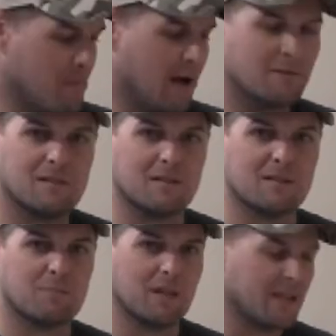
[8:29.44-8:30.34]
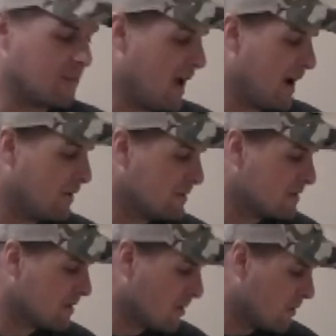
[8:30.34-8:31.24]
mounts to display in the house.
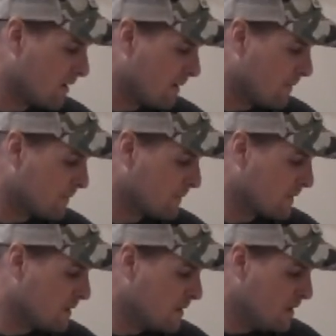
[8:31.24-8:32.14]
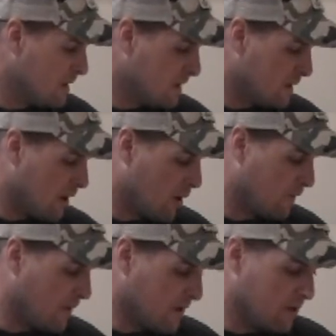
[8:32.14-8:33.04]
So
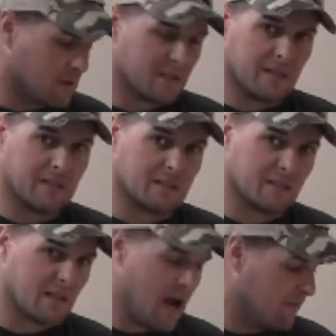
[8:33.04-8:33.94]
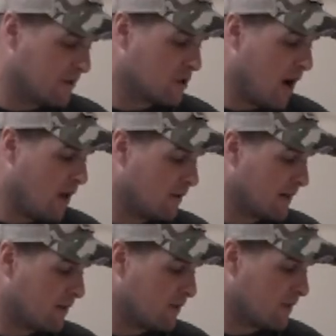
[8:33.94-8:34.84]
over the years, it's kind of a trial
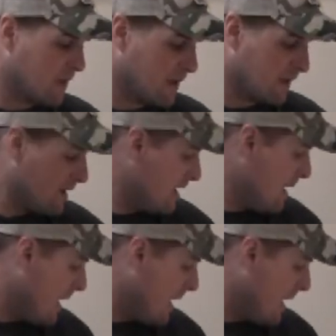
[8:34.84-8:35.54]
and error thing.